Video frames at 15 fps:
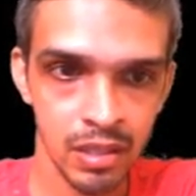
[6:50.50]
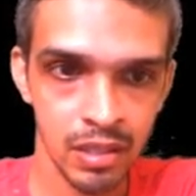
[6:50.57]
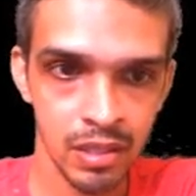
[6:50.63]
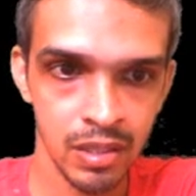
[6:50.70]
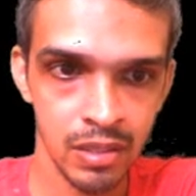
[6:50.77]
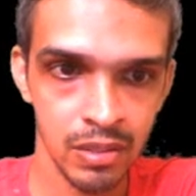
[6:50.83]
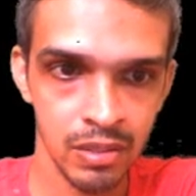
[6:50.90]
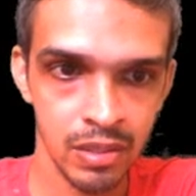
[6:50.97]

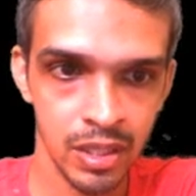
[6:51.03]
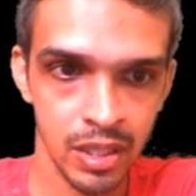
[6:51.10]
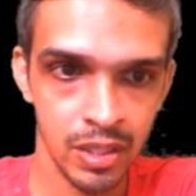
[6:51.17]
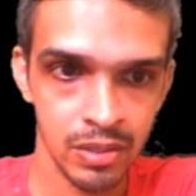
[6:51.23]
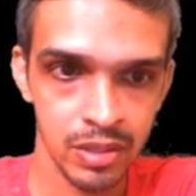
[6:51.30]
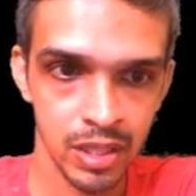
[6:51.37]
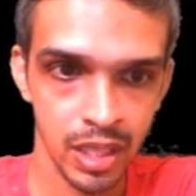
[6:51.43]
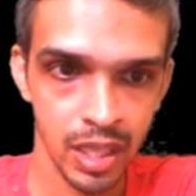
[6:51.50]
You need to
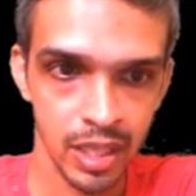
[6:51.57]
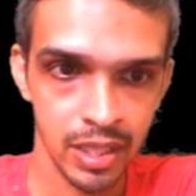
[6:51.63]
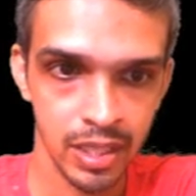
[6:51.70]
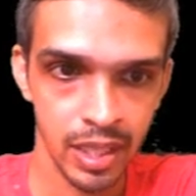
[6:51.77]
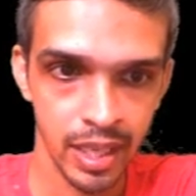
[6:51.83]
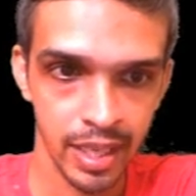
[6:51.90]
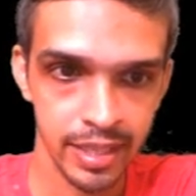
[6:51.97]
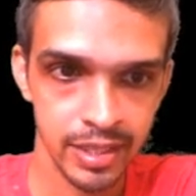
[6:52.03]
select the
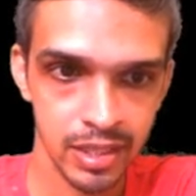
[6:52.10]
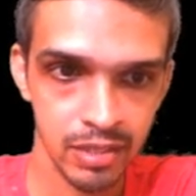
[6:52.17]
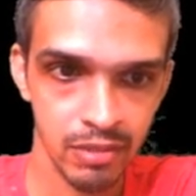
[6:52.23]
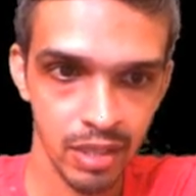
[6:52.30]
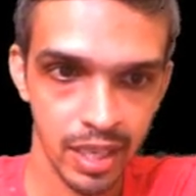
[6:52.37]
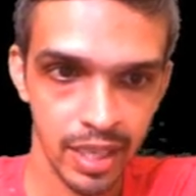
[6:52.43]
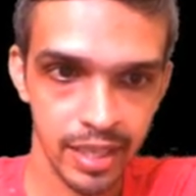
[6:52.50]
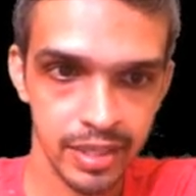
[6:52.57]
next
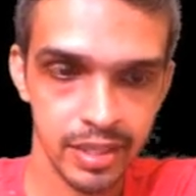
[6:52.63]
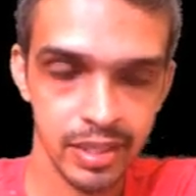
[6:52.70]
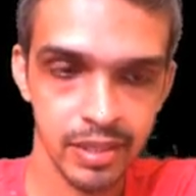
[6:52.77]
vertex.